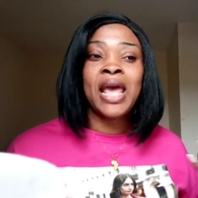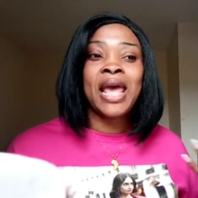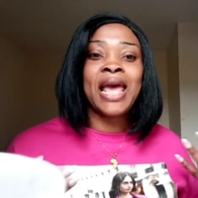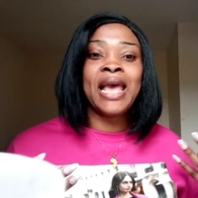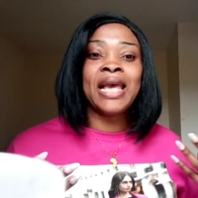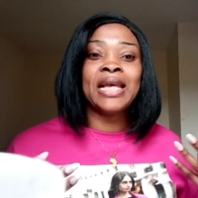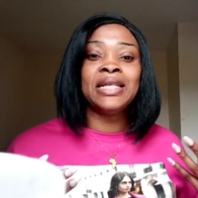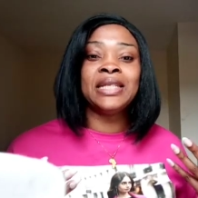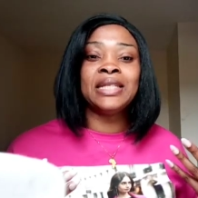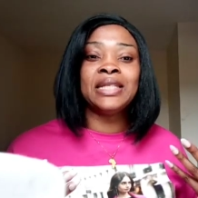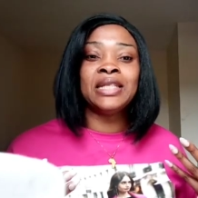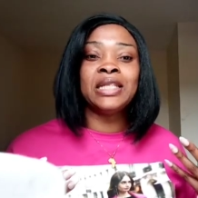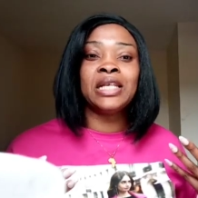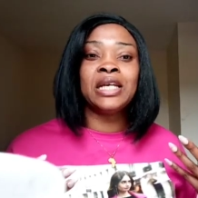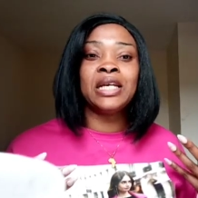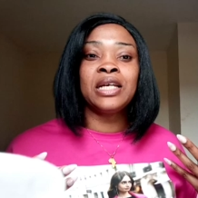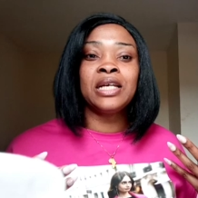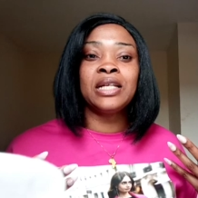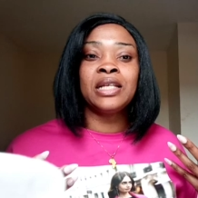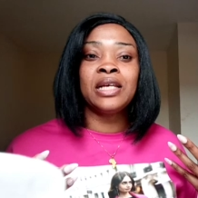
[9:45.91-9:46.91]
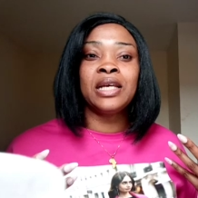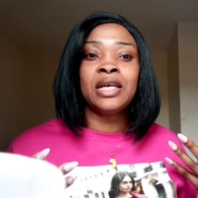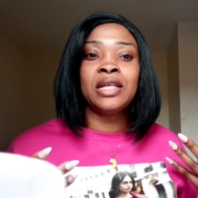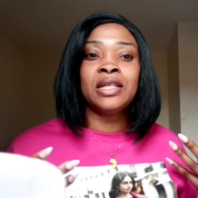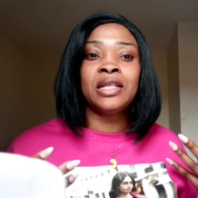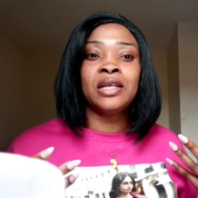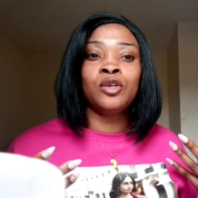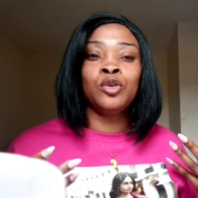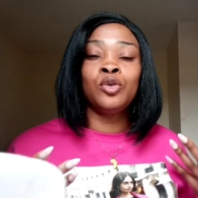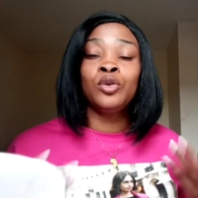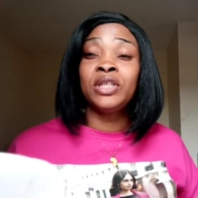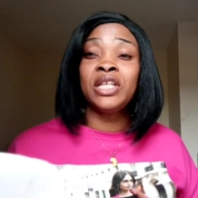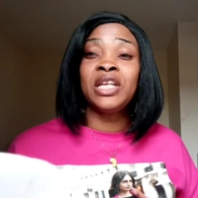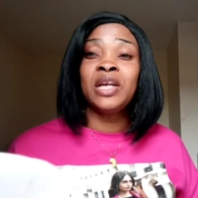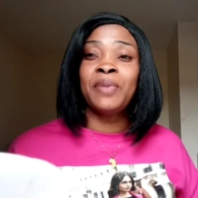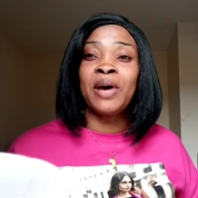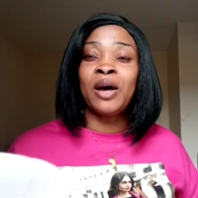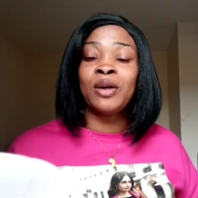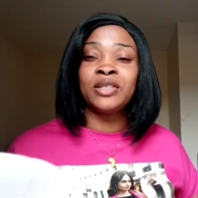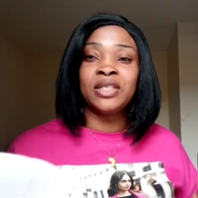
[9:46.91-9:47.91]
And the, the, the good thing
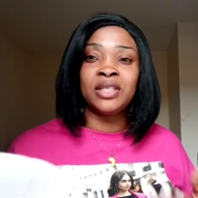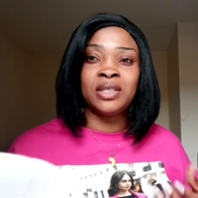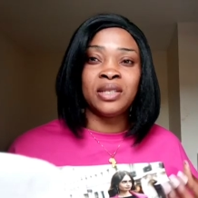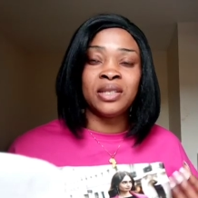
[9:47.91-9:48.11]
about it